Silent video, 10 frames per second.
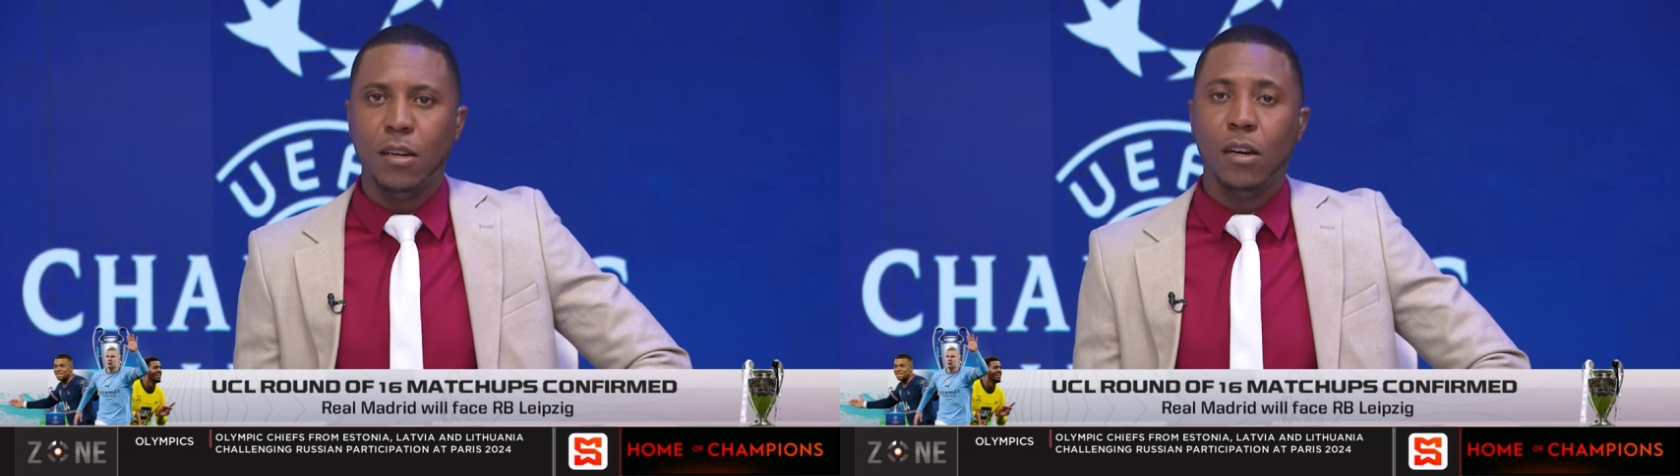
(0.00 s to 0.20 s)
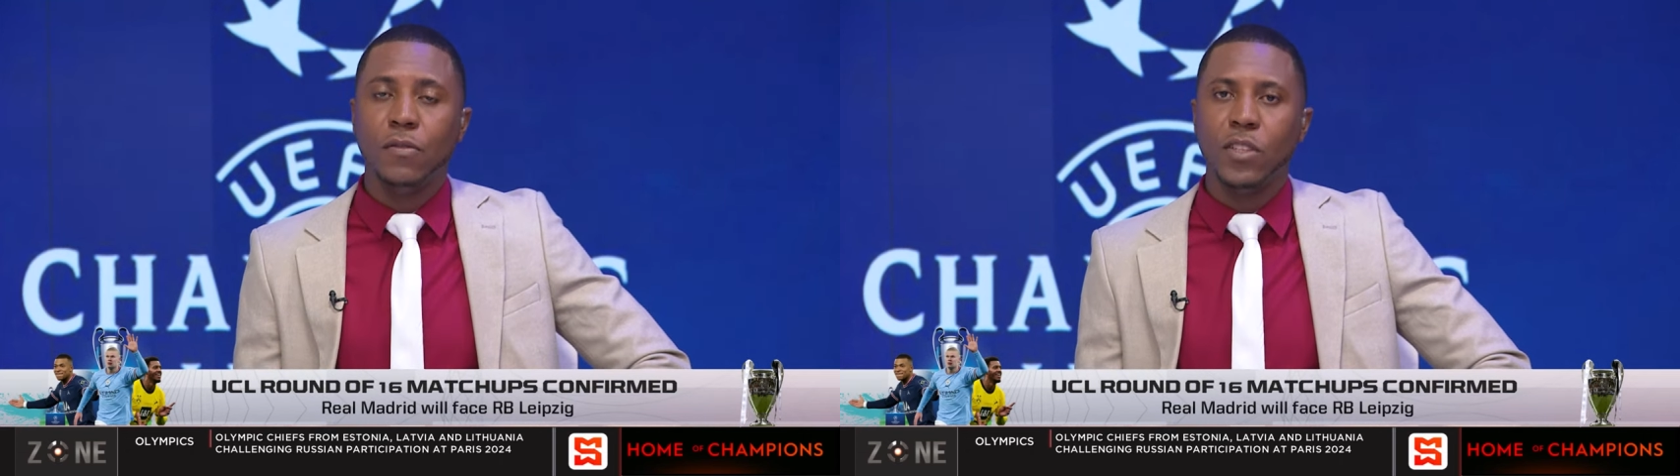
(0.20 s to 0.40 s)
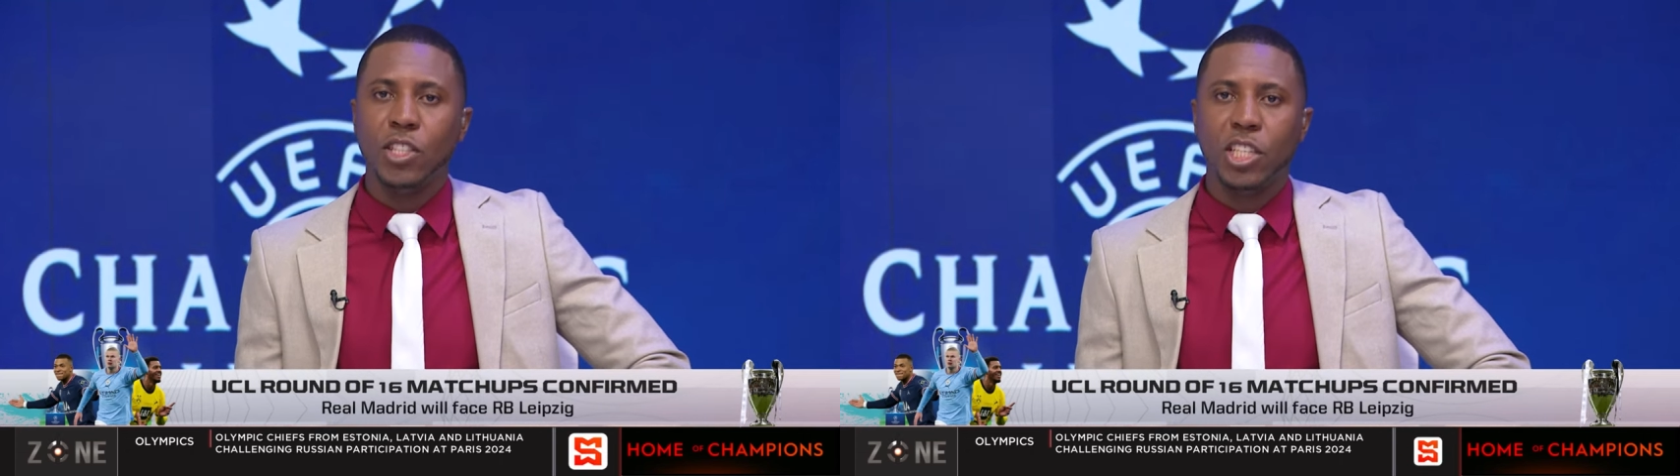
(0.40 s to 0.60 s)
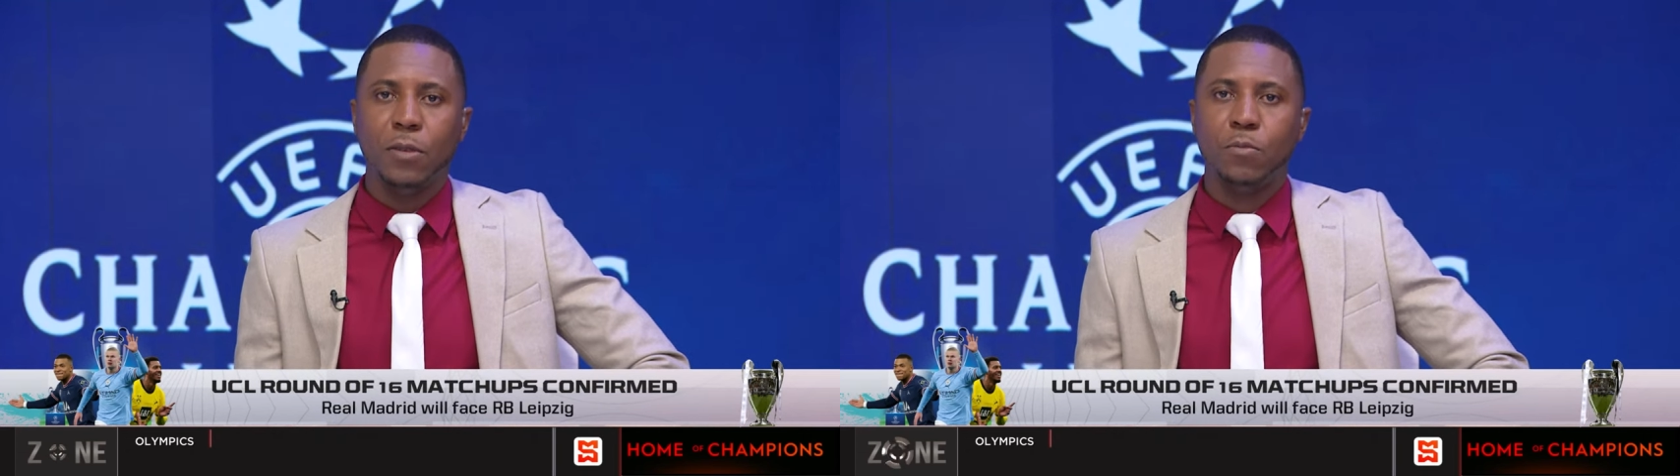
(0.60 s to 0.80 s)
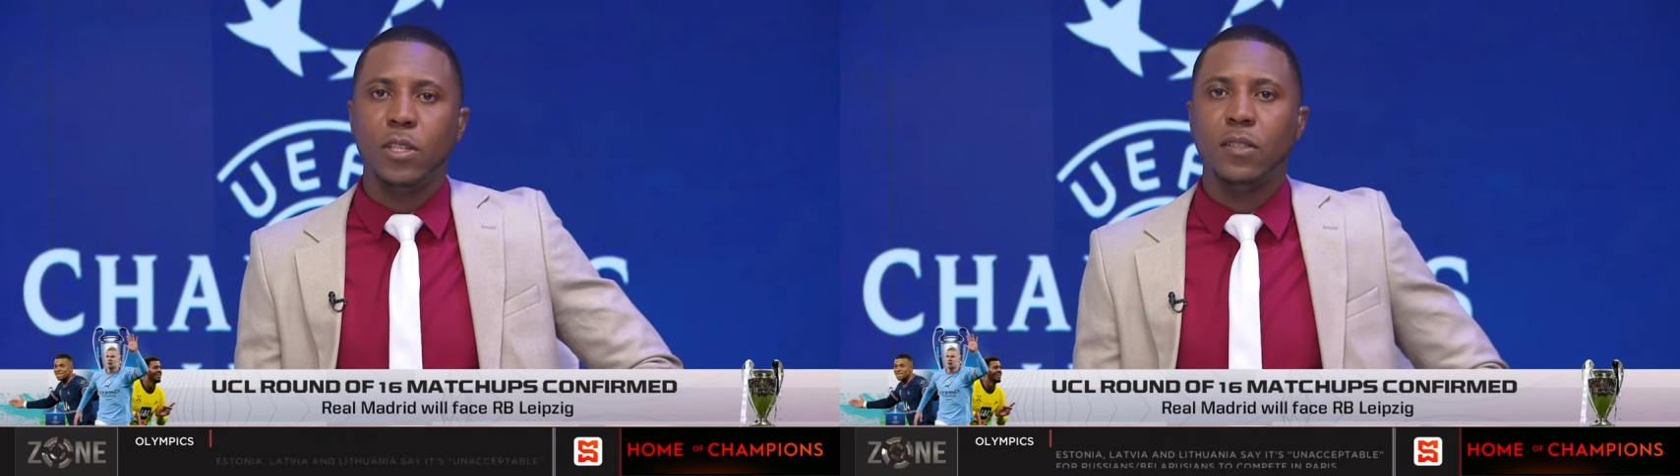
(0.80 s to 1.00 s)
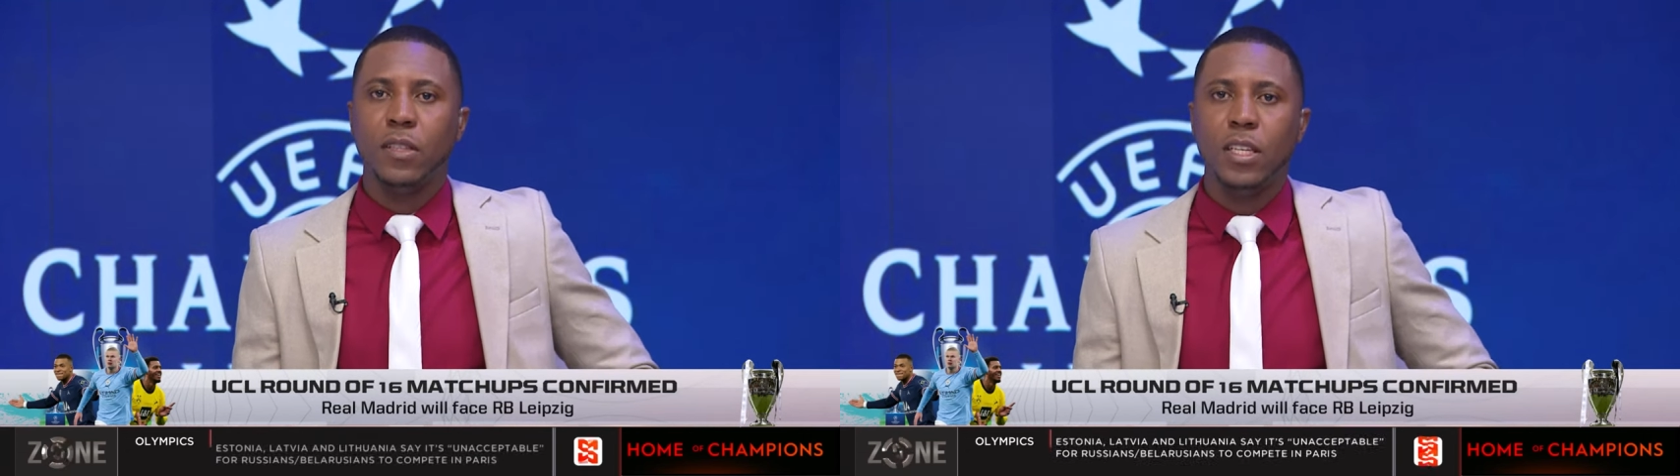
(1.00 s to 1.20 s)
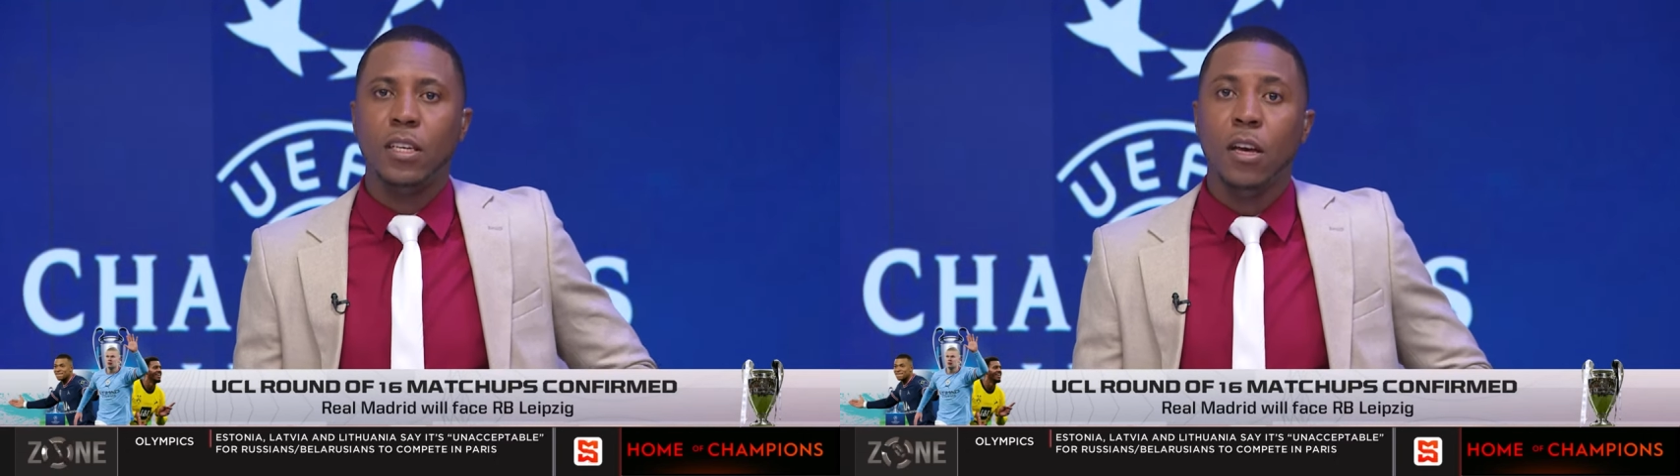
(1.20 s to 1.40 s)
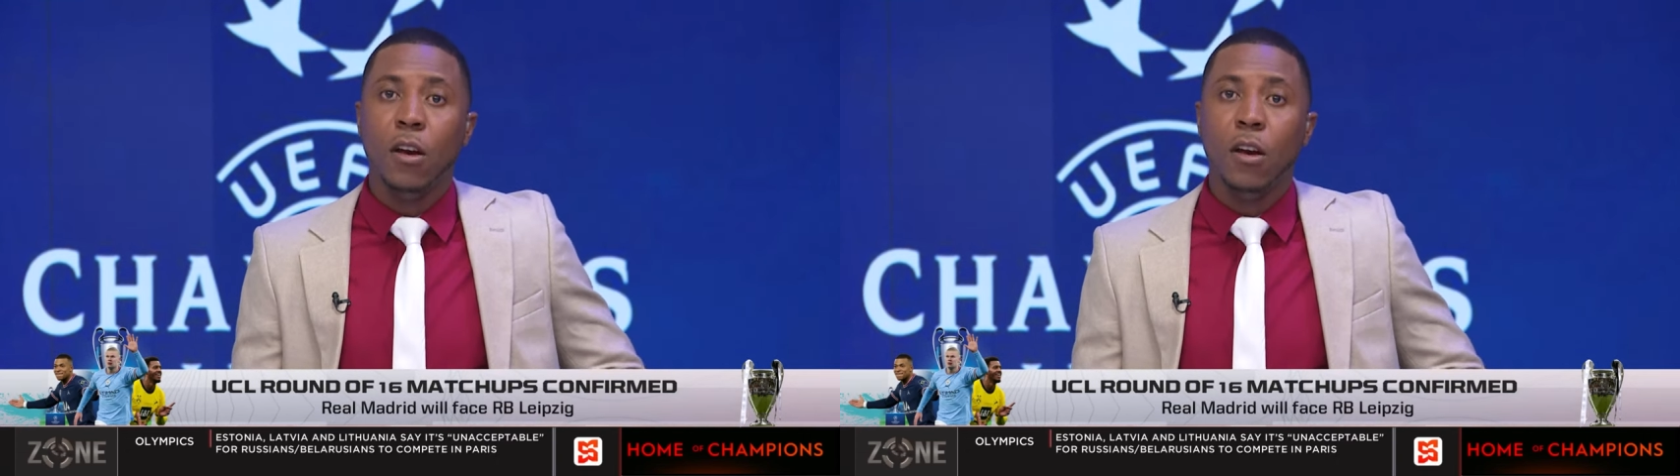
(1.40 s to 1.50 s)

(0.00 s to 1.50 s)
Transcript: of the Champions League.